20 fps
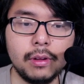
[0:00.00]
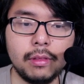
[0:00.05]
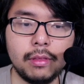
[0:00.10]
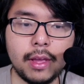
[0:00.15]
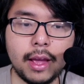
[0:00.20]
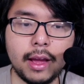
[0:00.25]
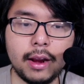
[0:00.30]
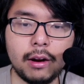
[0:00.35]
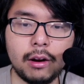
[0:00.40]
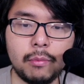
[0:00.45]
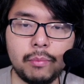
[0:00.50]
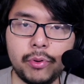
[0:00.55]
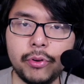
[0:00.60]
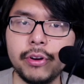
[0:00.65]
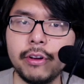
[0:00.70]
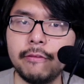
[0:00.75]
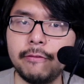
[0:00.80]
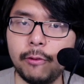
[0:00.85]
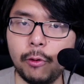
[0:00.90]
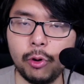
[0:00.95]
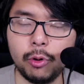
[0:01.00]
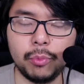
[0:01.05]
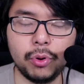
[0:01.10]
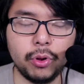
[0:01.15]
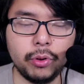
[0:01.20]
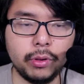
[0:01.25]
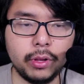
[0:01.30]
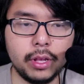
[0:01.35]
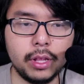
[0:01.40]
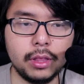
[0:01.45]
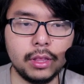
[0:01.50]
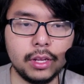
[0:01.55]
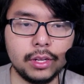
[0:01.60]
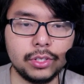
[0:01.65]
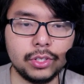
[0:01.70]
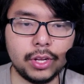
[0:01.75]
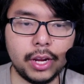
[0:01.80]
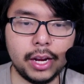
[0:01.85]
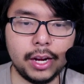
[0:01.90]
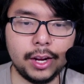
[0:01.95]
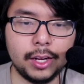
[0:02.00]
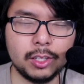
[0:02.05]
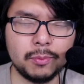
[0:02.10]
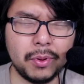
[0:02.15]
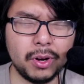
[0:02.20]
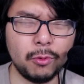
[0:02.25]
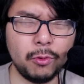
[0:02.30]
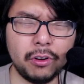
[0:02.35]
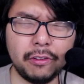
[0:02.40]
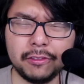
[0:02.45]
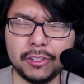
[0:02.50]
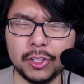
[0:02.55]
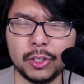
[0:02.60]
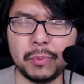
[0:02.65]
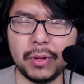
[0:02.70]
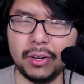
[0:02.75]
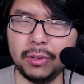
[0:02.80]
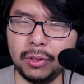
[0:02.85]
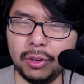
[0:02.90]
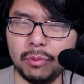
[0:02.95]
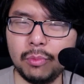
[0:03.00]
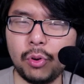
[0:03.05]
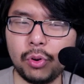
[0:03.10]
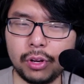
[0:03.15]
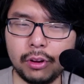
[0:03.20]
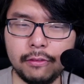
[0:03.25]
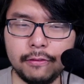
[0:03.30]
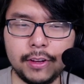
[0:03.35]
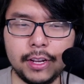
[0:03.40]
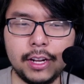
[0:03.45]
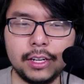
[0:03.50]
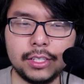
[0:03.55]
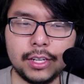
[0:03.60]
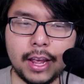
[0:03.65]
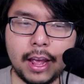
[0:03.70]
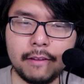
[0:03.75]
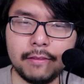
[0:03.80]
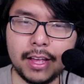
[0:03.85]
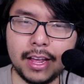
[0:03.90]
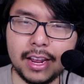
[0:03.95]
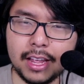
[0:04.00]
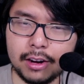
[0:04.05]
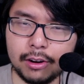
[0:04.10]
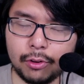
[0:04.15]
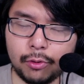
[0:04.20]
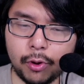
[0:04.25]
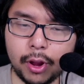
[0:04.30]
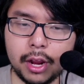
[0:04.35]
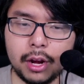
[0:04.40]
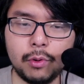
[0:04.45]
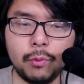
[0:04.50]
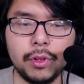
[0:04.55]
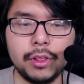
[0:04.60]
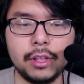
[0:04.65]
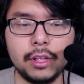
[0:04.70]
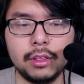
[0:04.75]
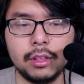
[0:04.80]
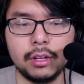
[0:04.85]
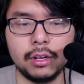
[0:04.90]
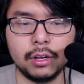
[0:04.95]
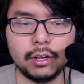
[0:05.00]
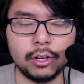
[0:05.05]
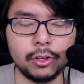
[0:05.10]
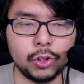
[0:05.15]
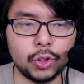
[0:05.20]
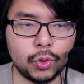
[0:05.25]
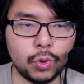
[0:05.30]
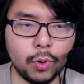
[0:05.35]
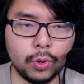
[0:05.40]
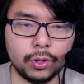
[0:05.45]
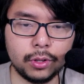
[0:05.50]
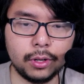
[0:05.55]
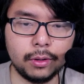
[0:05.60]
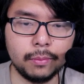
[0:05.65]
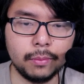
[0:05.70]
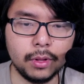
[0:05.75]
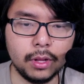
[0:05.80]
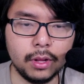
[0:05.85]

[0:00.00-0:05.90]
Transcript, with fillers: that are pretty affordable in this day and age, but it would have just been a little more convenient to have that integrated within the controller.